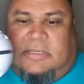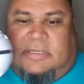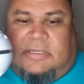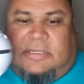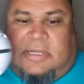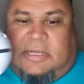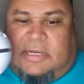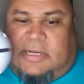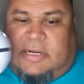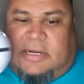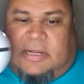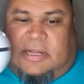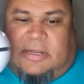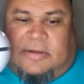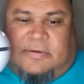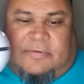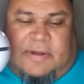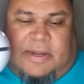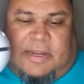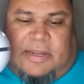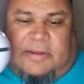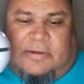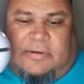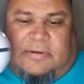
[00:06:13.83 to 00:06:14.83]
looking all
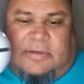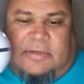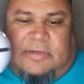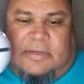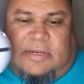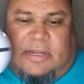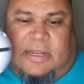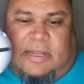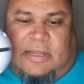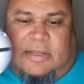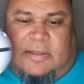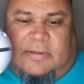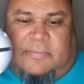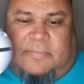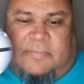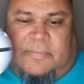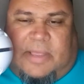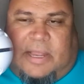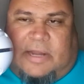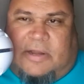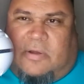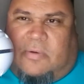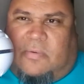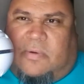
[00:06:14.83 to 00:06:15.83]
around. Um,
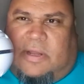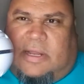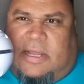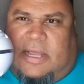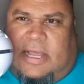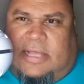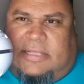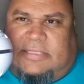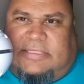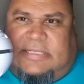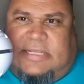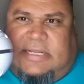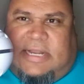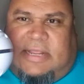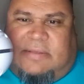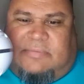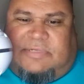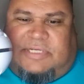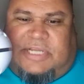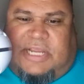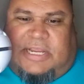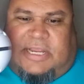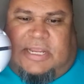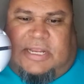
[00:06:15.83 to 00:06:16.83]
I know one guy said
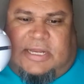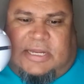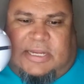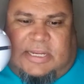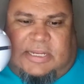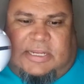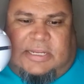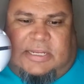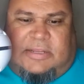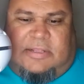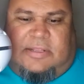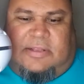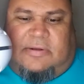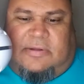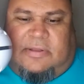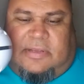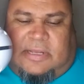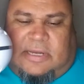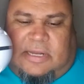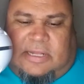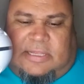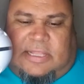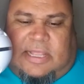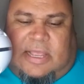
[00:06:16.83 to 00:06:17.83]
MJNE. They're
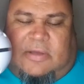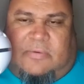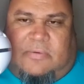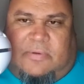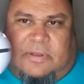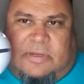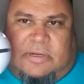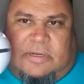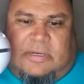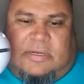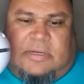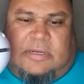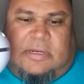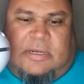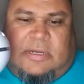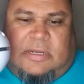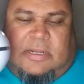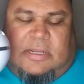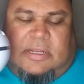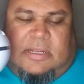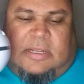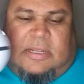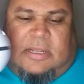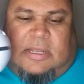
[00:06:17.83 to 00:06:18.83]
looking at that one.
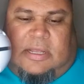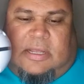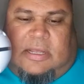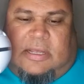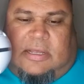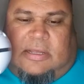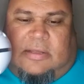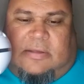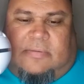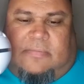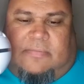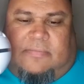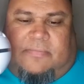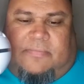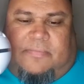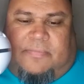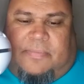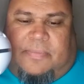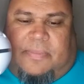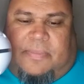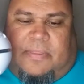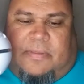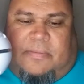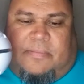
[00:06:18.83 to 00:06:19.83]
Um,
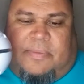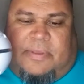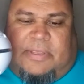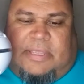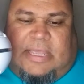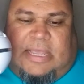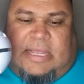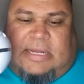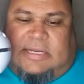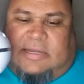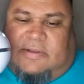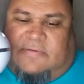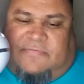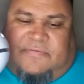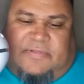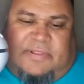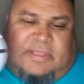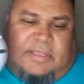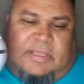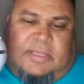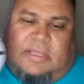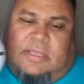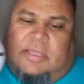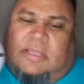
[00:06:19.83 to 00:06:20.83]
but yeah,
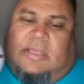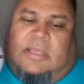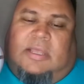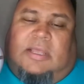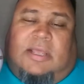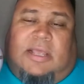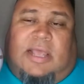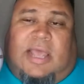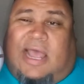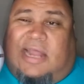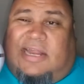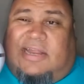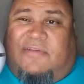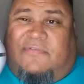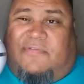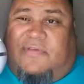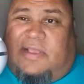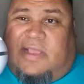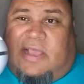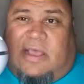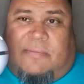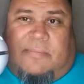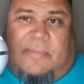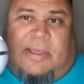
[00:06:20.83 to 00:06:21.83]
definitely, I
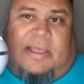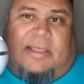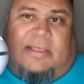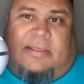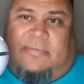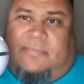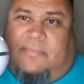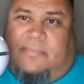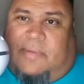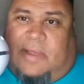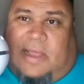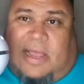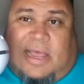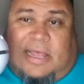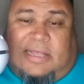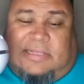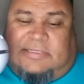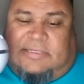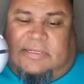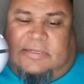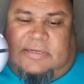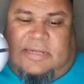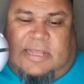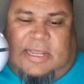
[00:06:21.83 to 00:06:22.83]
definitely got my my
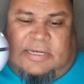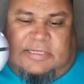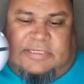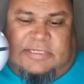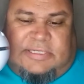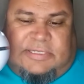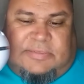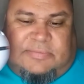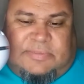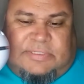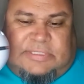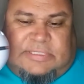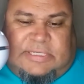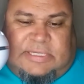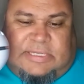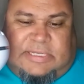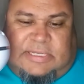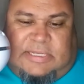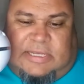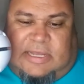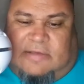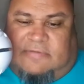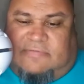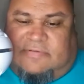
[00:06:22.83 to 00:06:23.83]
eyes on
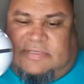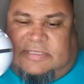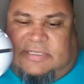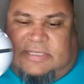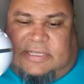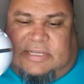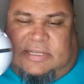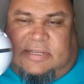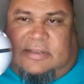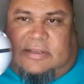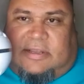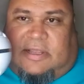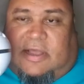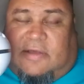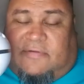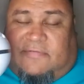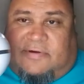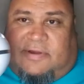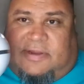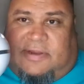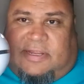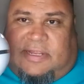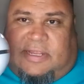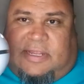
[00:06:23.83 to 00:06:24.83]
HMC. Obviously
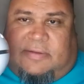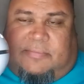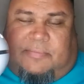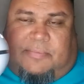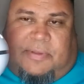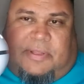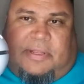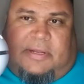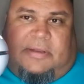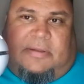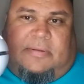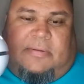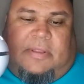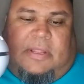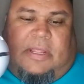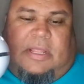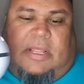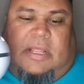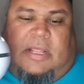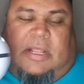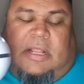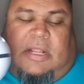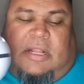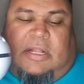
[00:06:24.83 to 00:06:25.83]
covering it, but
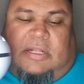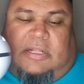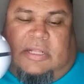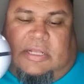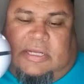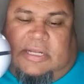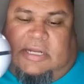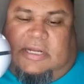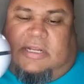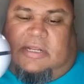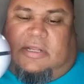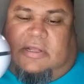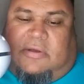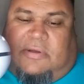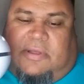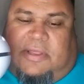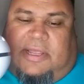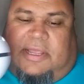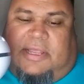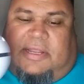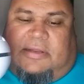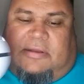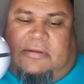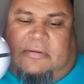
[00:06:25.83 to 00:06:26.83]
looking to go
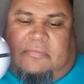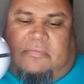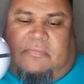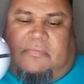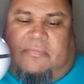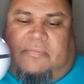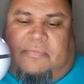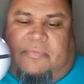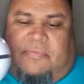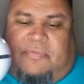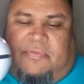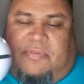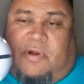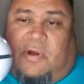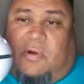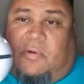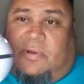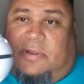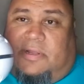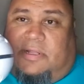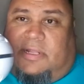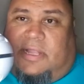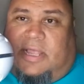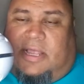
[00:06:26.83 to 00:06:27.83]
ahead and throw
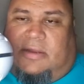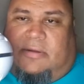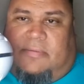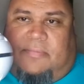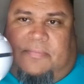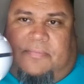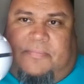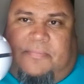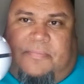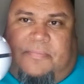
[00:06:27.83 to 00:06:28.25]
in that